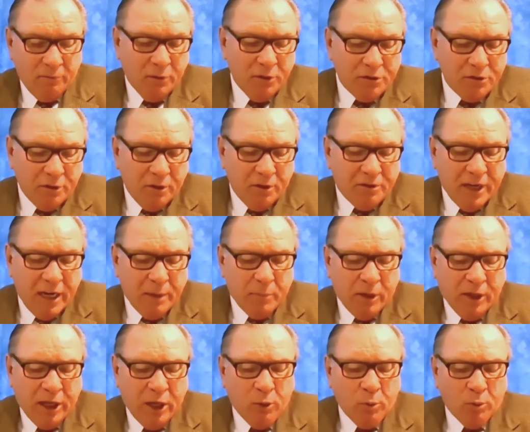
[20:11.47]
Verse
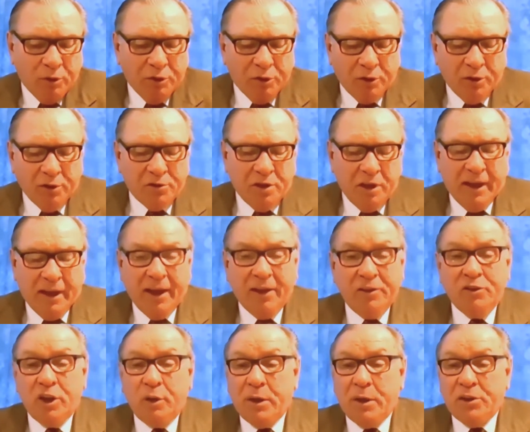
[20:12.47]
13, but he who endures to the
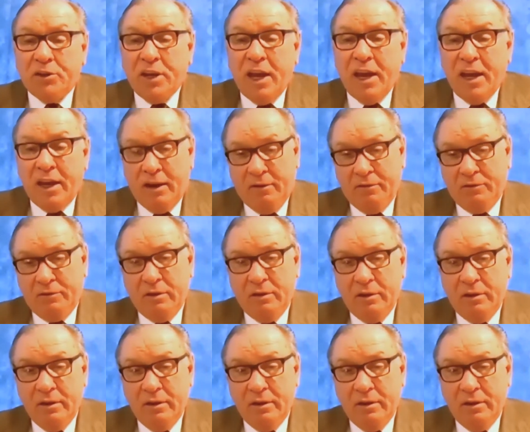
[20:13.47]
end shall be saved.